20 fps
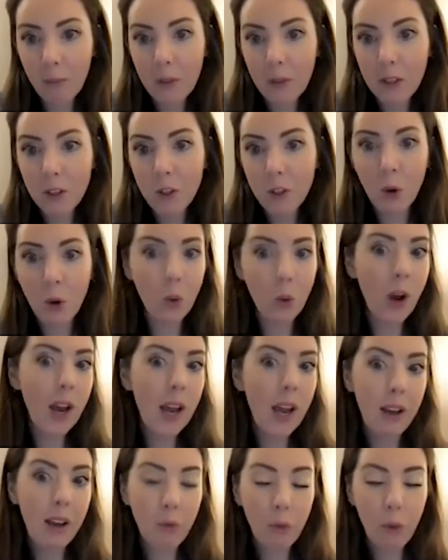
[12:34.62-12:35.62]
So
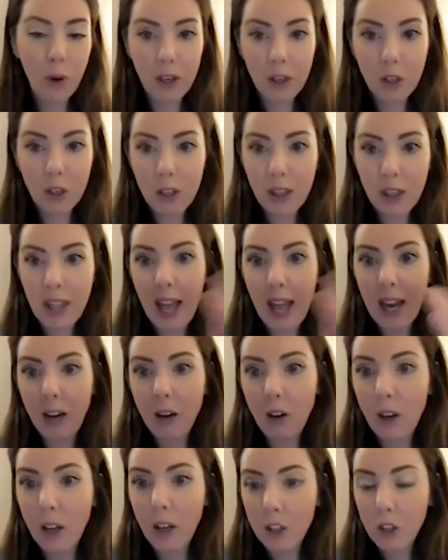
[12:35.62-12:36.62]
if we then
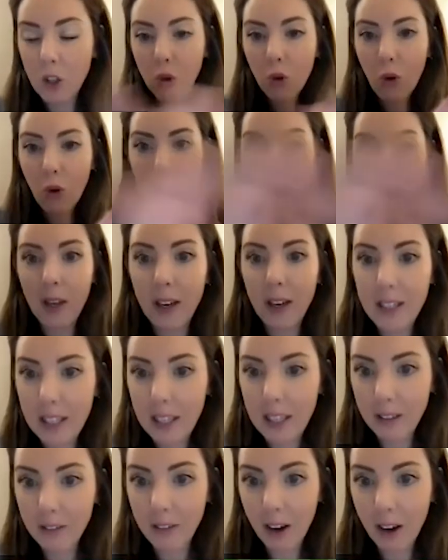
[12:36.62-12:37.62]
scrap the idea
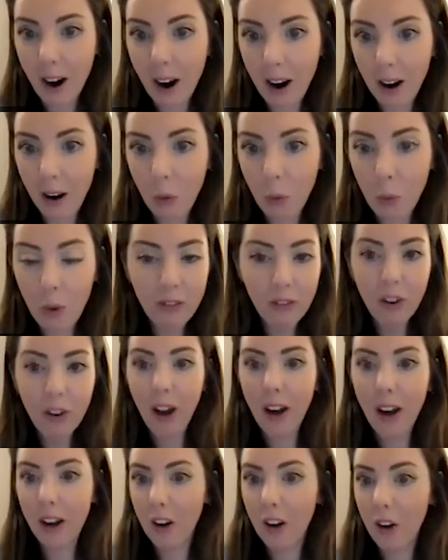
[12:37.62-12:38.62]
of a car, we've got
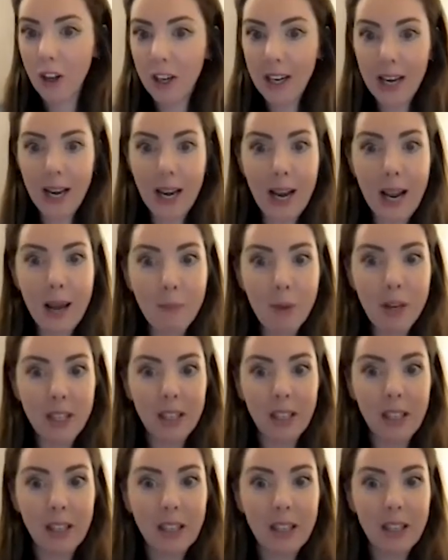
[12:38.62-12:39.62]
an
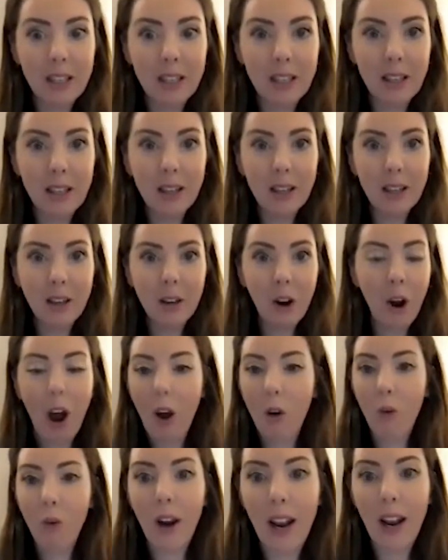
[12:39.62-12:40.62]
unlimited
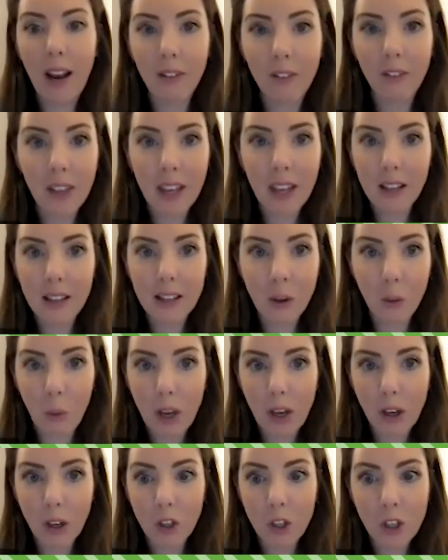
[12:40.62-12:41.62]
array of things that we
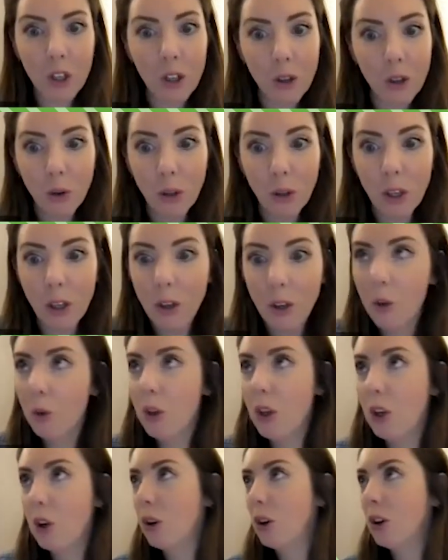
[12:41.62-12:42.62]
could do. You know,
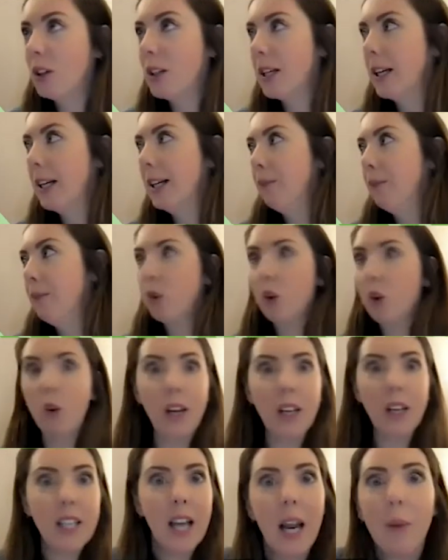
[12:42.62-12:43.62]
you could
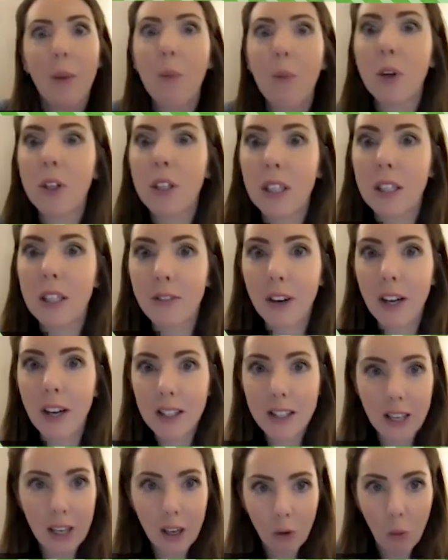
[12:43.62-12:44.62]
create a teleporting device
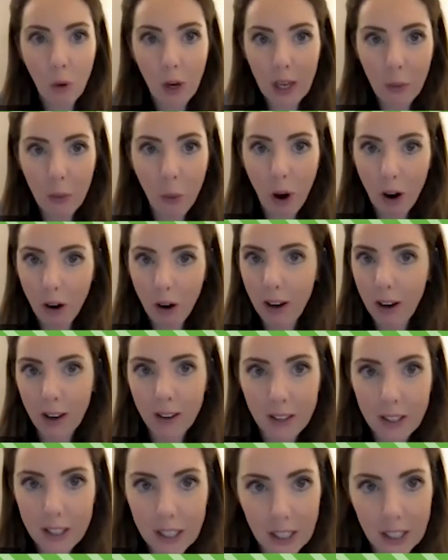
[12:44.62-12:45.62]
like Willy Wonka in
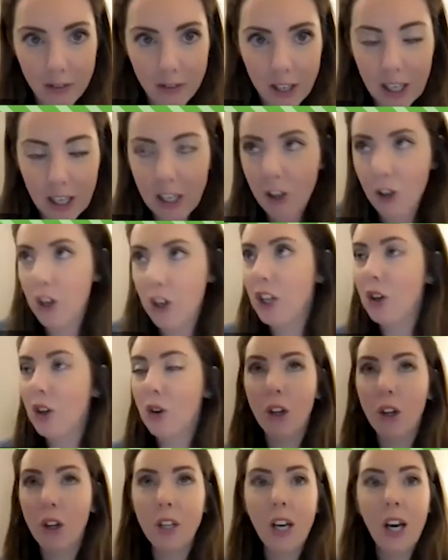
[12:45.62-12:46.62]
the TV, or you
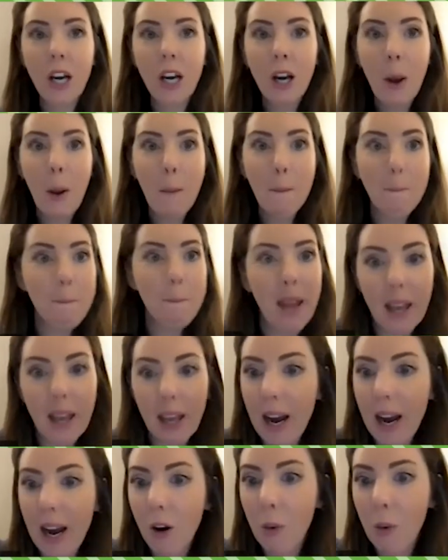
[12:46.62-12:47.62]
could make an
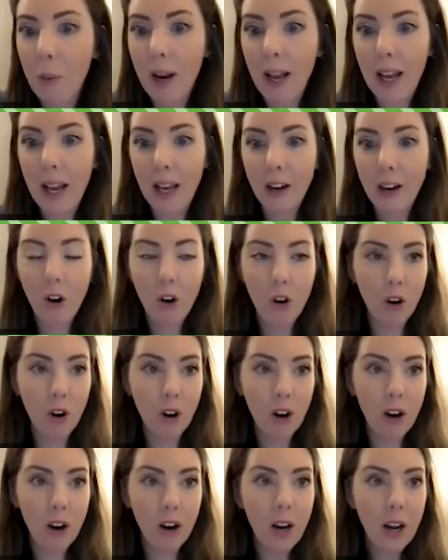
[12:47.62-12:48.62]
airplane,
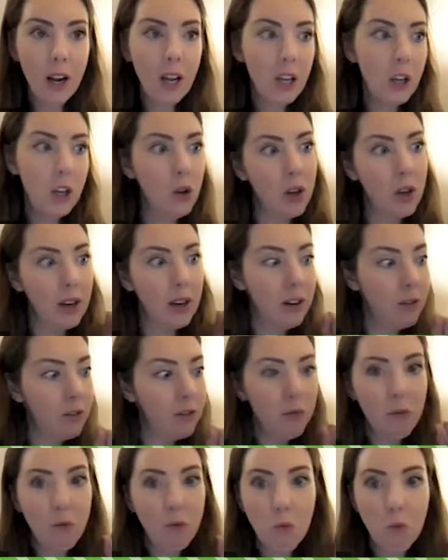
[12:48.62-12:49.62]
or you could have
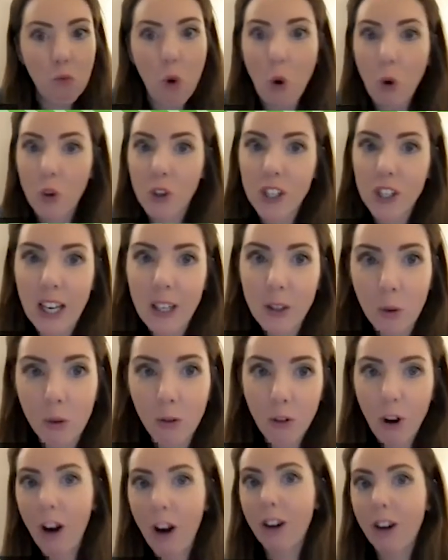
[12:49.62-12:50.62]
roller skates with
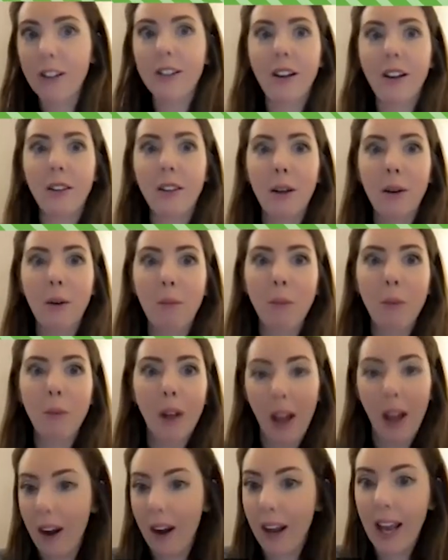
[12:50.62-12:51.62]
rockets on them,
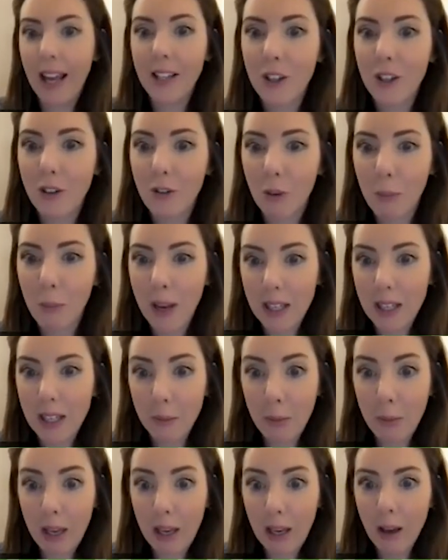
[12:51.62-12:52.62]
and it gets you from A to
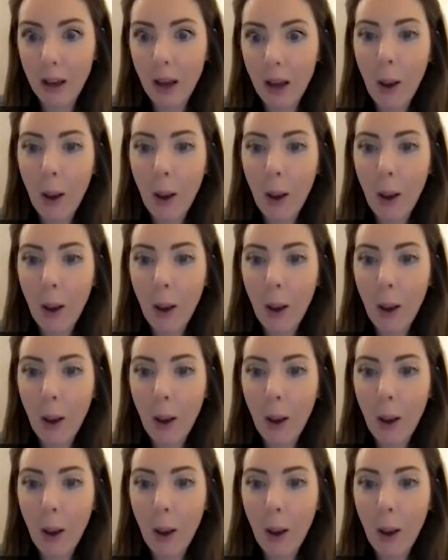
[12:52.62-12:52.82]
B.